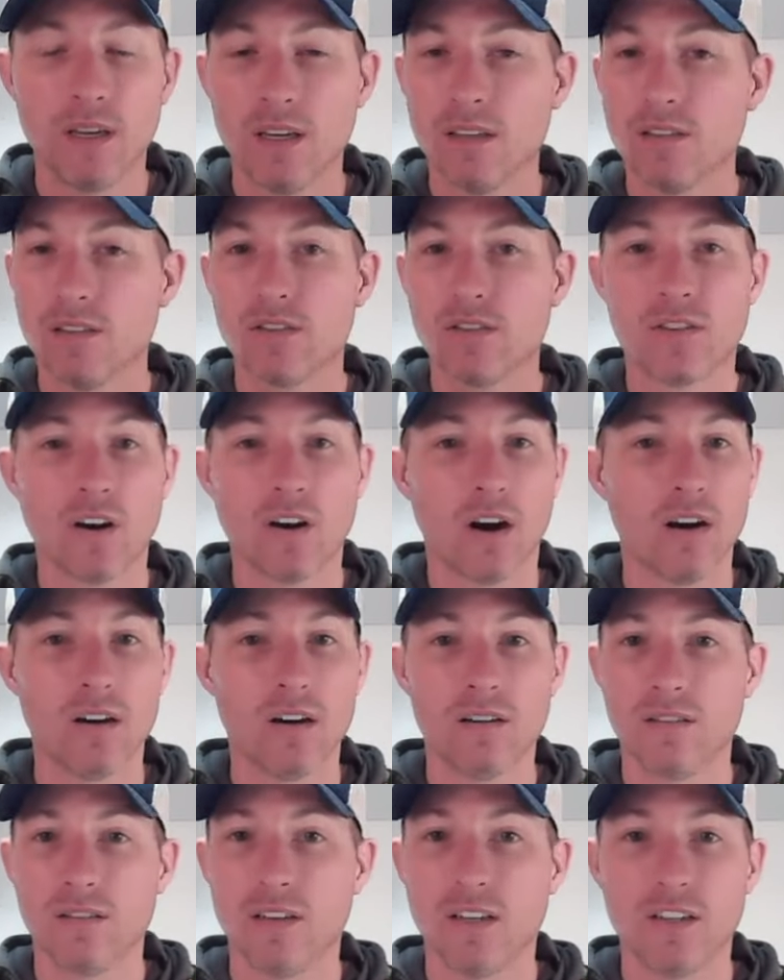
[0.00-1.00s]

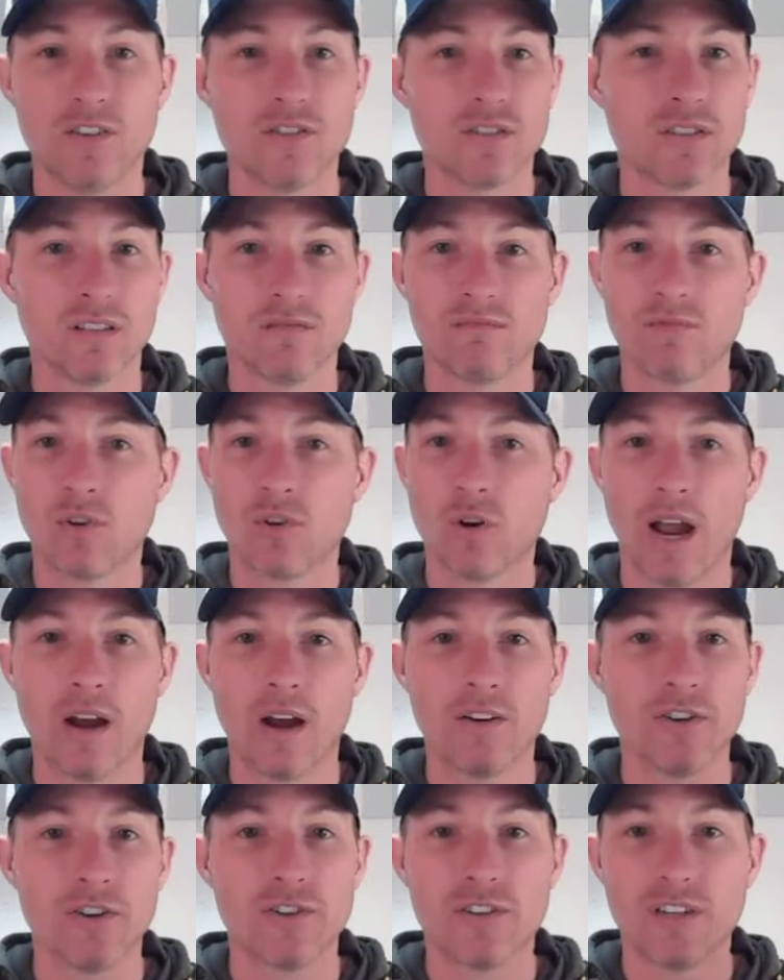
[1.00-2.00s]
start, and you just
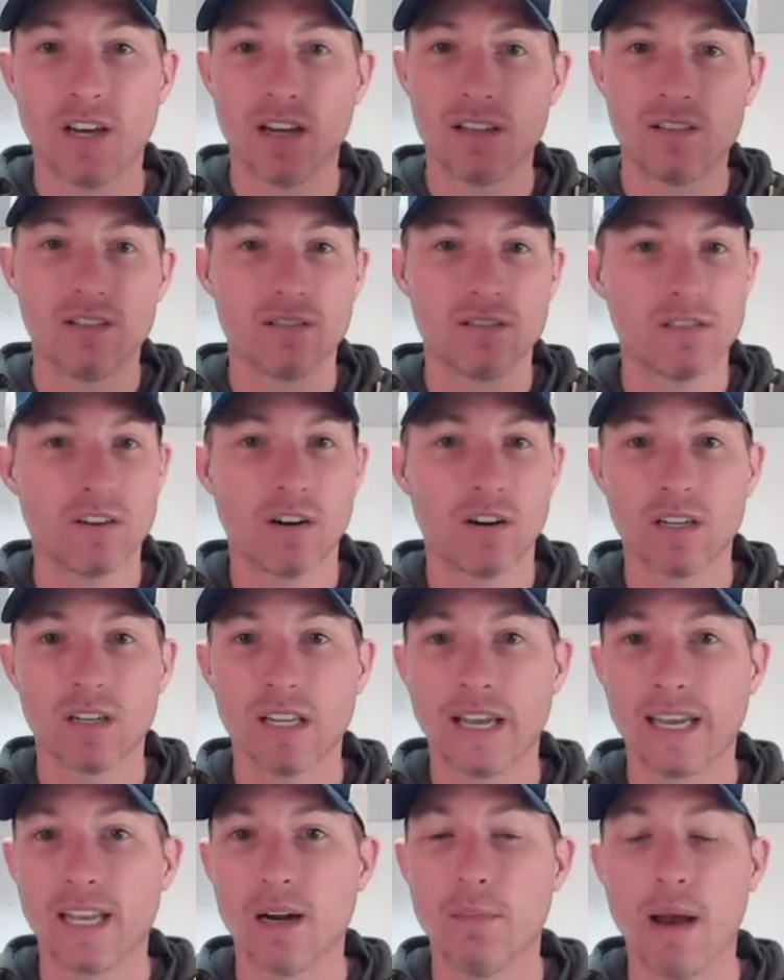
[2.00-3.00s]
crown your studs and start
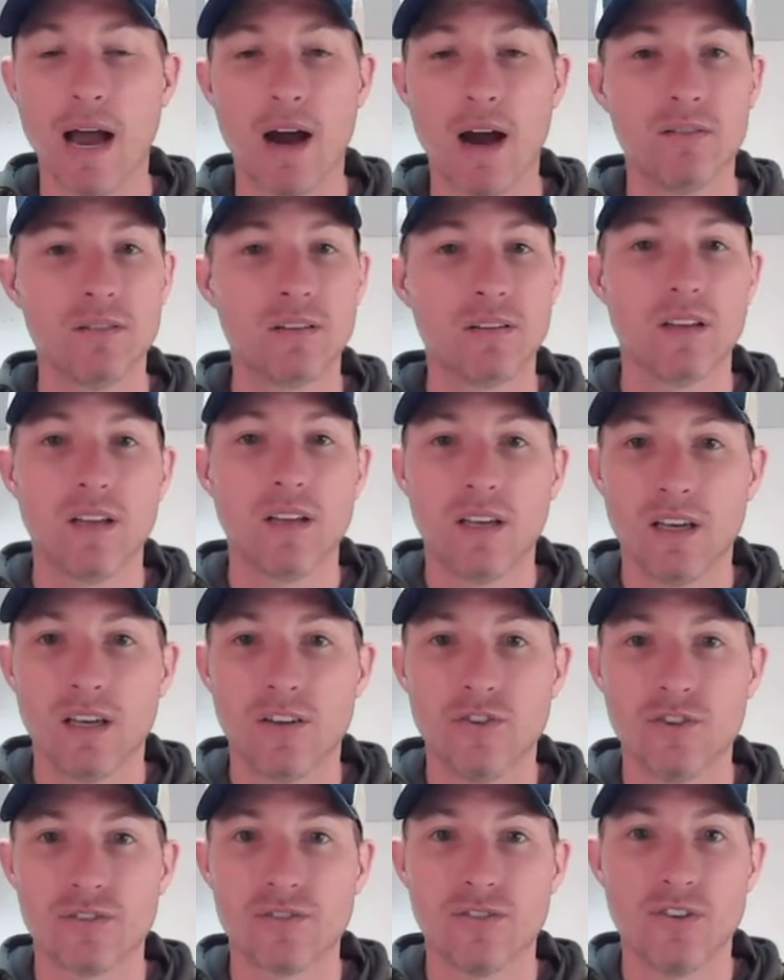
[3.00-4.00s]
laying them out
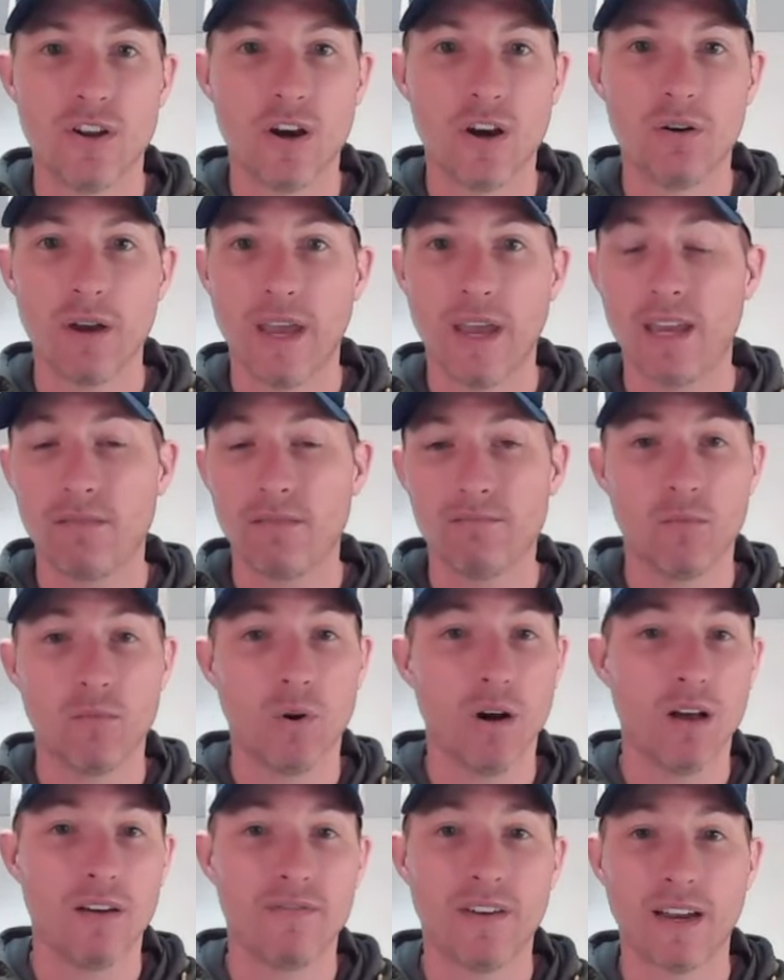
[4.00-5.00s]
and just know, hey,
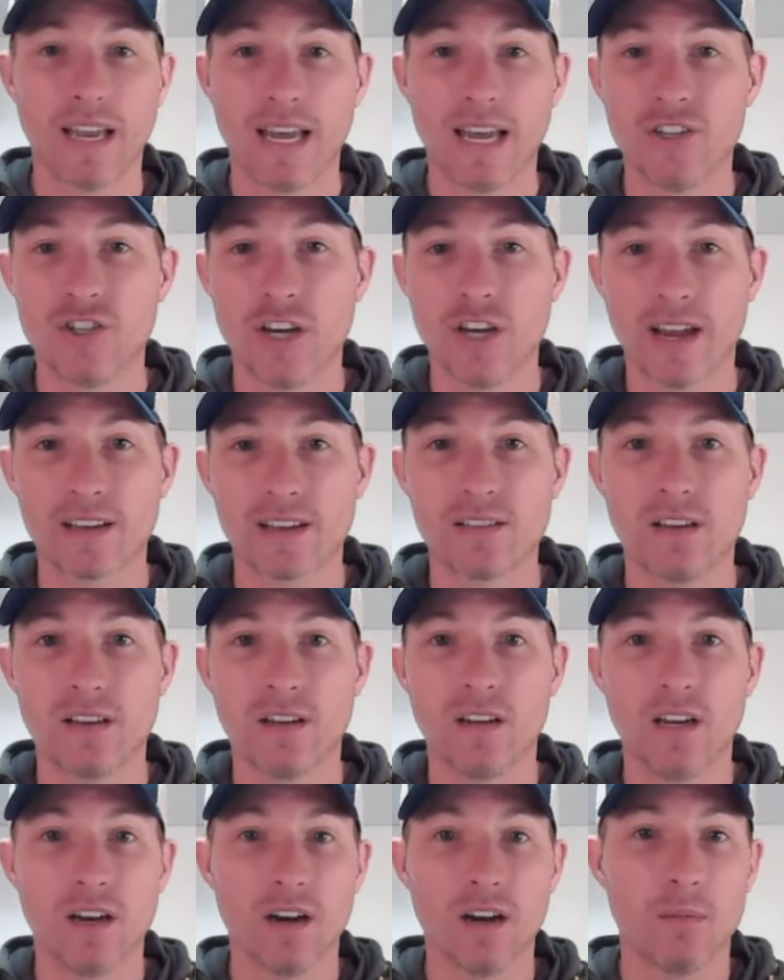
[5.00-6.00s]
well, if I got a jack
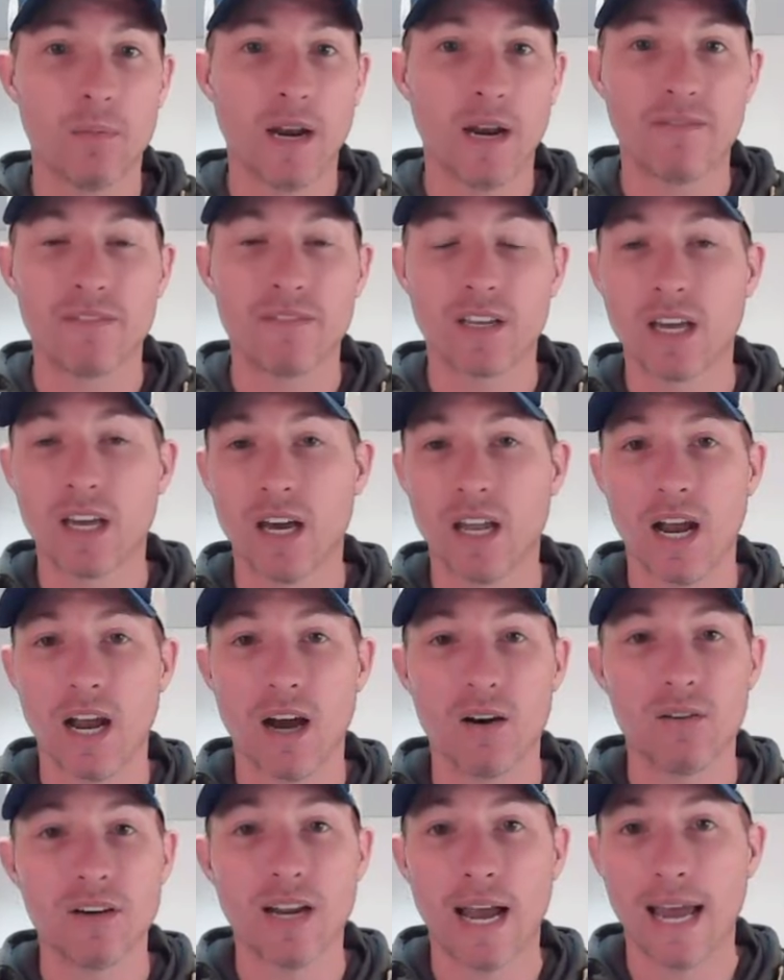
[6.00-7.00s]
stud here, I'm gonna have to cut
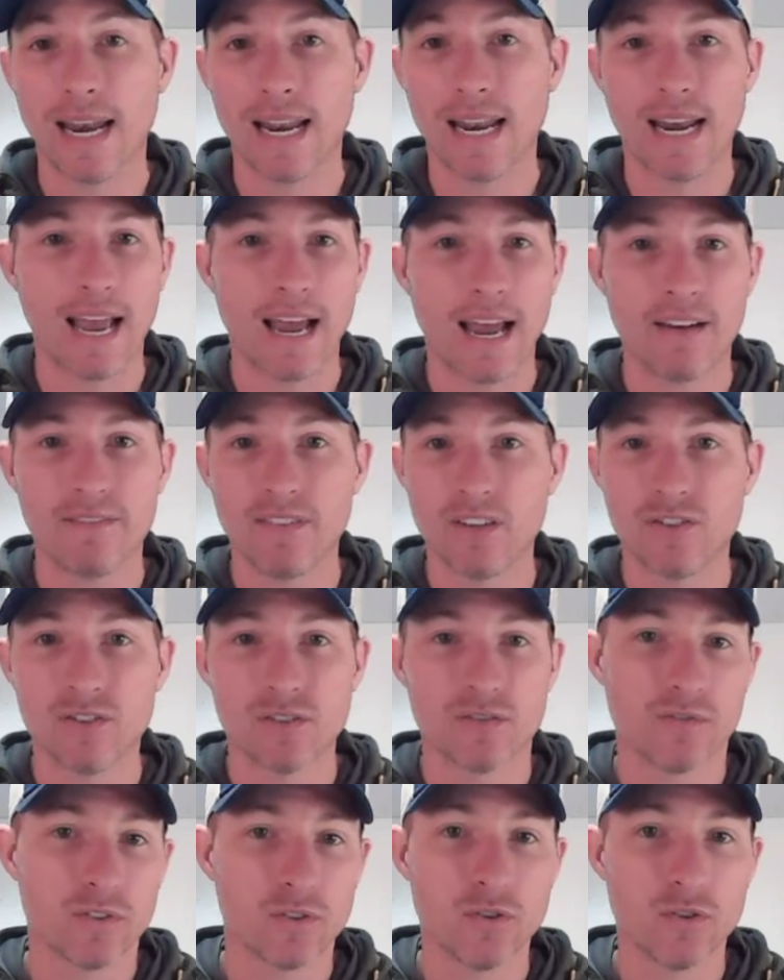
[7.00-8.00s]
out nine and a half
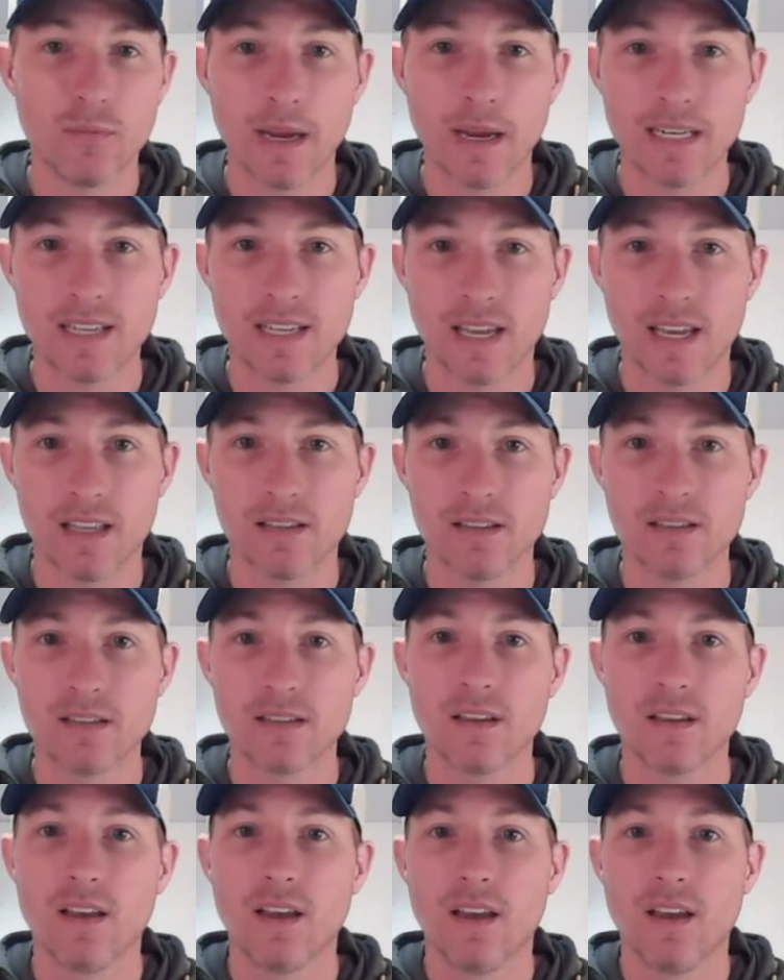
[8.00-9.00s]
inches for two by tens